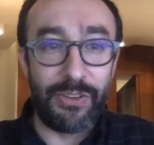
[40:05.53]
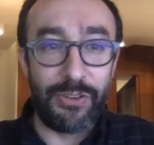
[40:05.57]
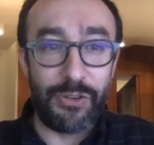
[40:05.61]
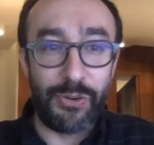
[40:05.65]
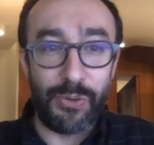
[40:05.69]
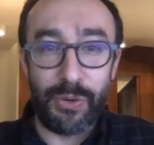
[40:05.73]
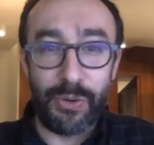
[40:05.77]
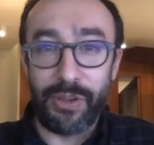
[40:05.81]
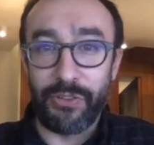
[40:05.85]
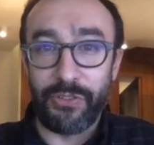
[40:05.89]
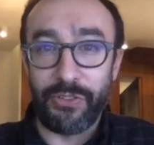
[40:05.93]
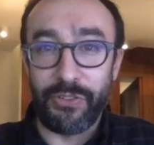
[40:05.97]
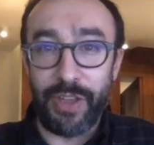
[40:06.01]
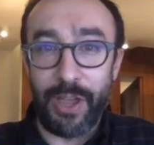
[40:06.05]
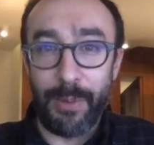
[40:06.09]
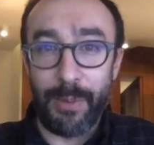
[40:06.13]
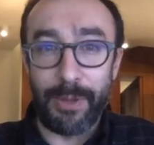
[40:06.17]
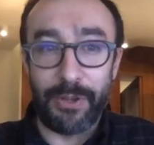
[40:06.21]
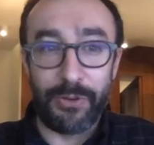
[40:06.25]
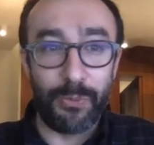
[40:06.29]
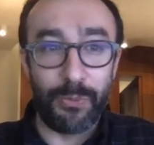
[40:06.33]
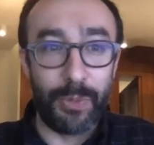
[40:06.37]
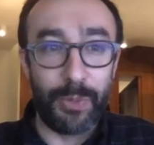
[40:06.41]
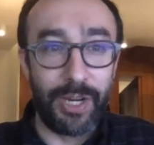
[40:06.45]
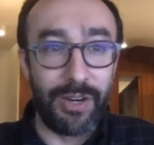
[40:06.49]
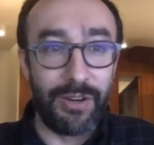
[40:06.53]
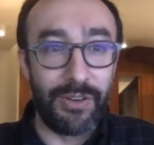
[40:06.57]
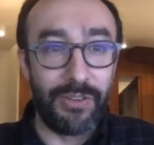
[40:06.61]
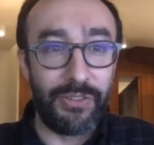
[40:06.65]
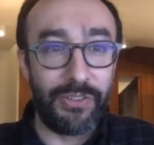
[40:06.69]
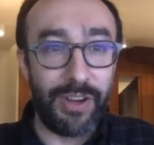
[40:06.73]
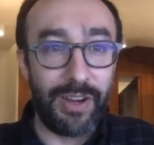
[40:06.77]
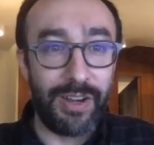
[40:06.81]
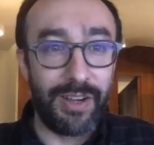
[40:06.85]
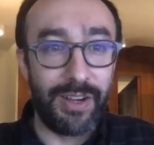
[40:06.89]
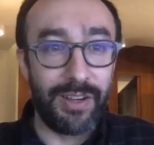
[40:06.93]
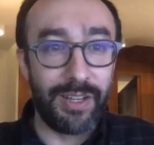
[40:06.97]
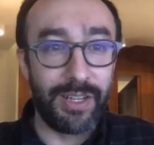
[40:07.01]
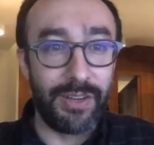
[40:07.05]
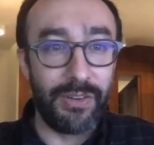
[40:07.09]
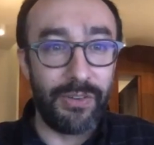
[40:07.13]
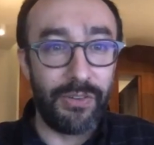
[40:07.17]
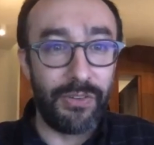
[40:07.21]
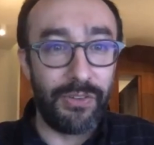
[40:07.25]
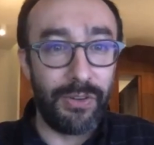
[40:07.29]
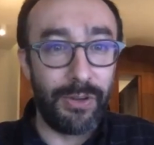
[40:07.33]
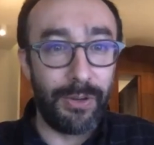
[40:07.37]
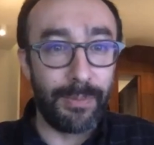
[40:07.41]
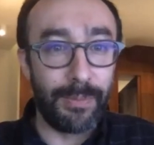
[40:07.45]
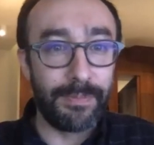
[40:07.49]
a choice, how much we are deciding to
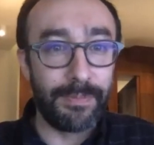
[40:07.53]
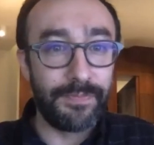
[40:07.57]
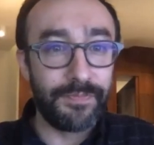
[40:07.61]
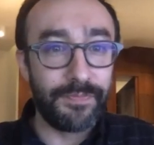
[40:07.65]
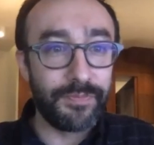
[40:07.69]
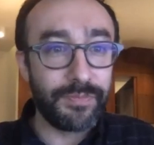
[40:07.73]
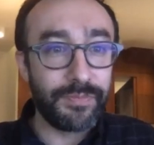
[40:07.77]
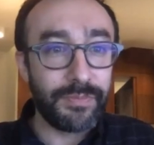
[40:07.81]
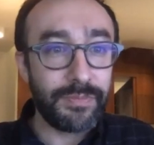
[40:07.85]
consume.